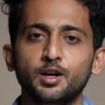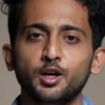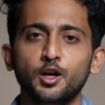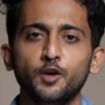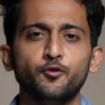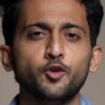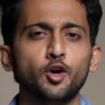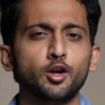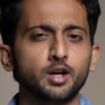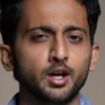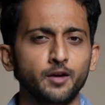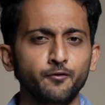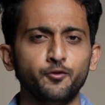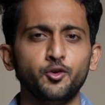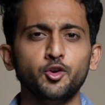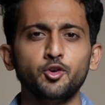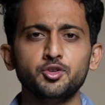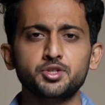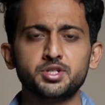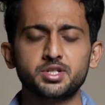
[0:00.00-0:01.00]
If you are
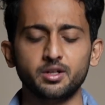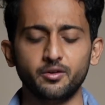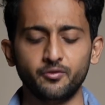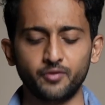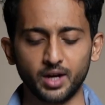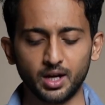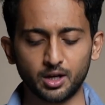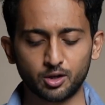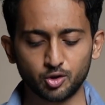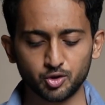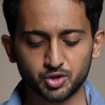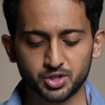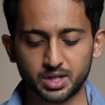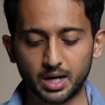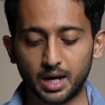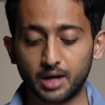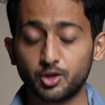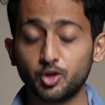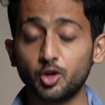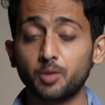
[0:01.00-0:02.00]
confused where to
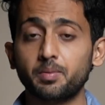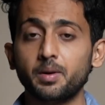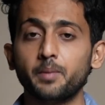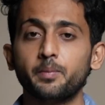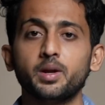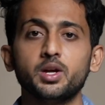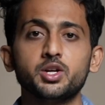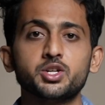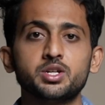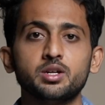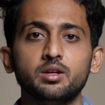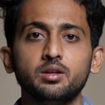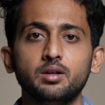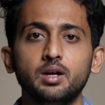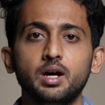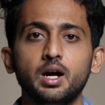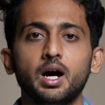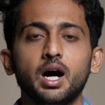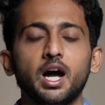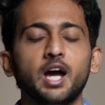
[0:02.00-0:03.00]
start your preparation,
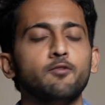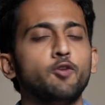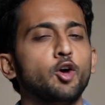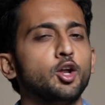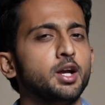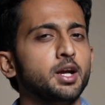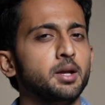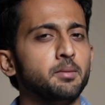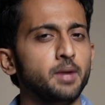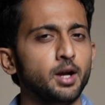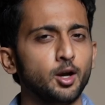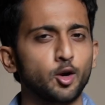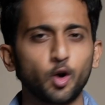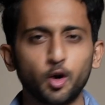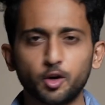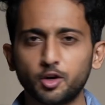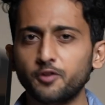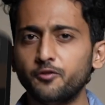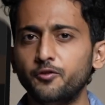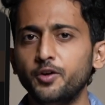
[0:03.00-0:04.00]
I have already made a
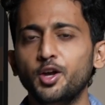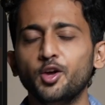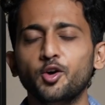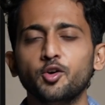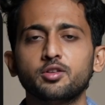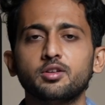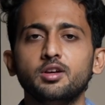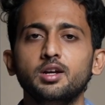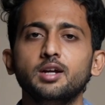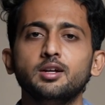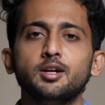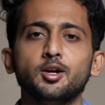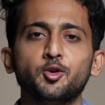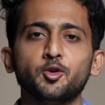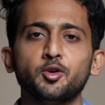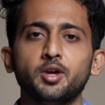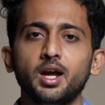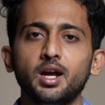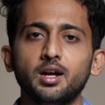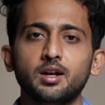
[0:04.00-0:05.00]
lot of videos related
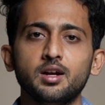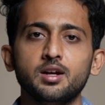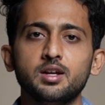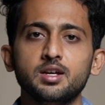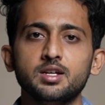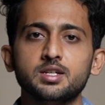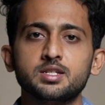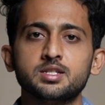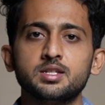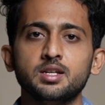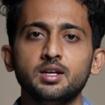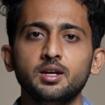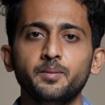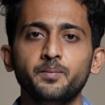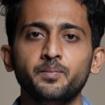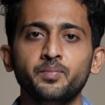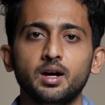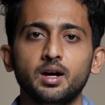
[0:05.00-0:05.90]
to GATE and E S C,